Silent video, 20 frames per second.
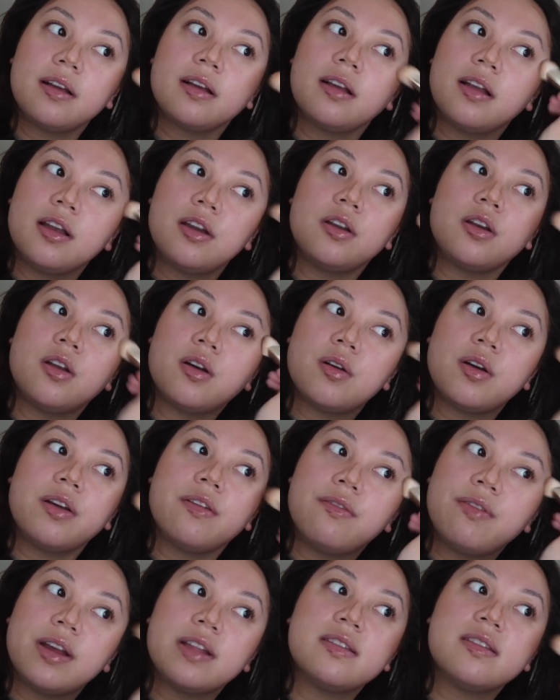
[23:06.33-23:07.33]
I don't know,
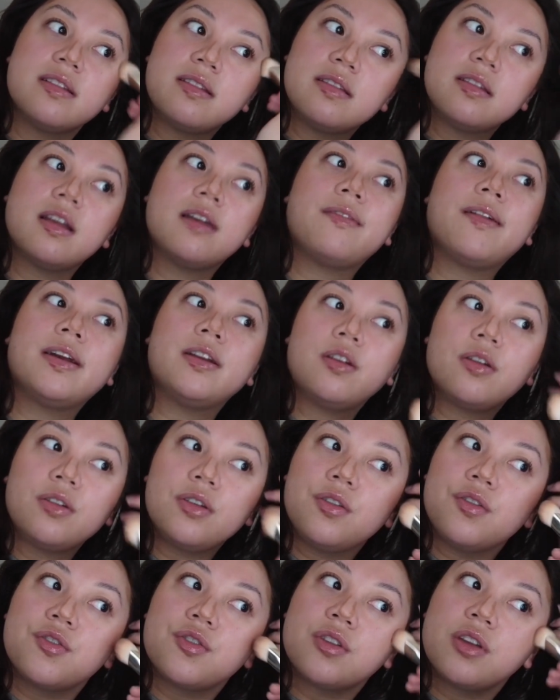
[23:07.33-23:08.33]
events and stuff, I don't
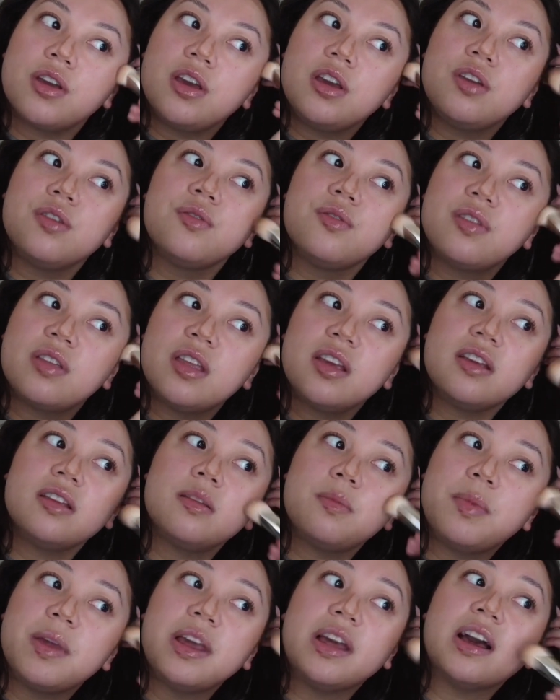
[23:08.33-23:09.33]
usually use this
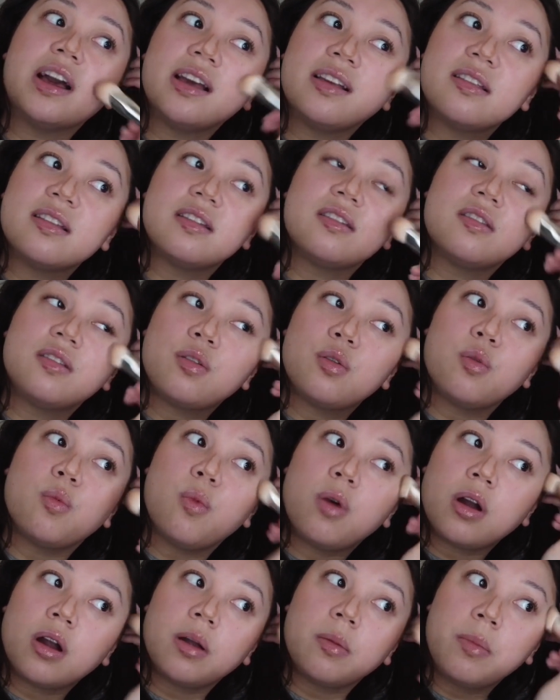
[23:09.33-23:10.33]
because it's too
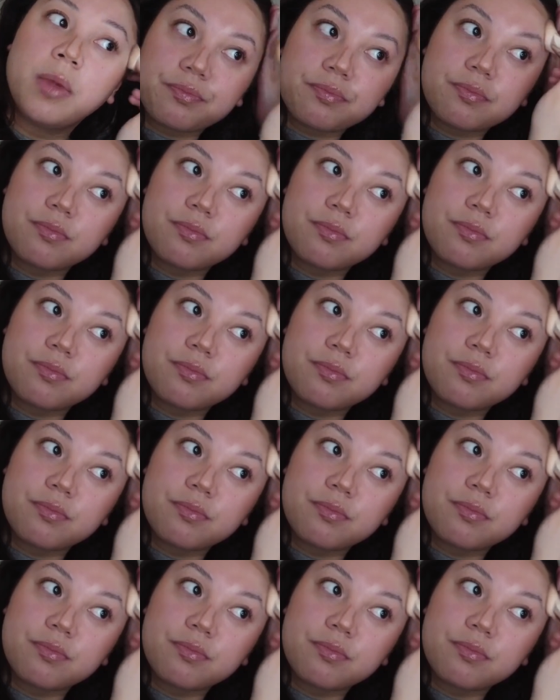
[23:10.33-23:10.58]
warm,